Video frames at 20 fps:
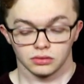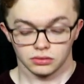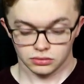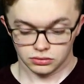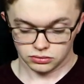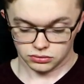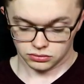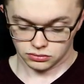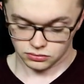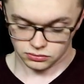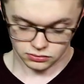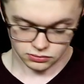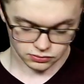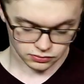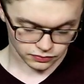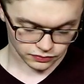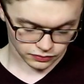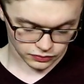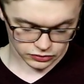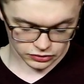Whoa.
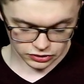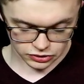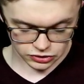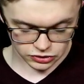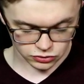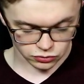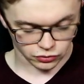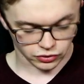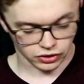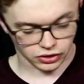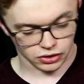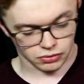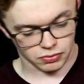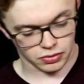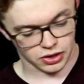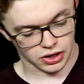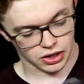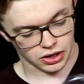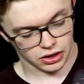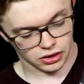This is really
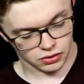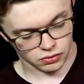big.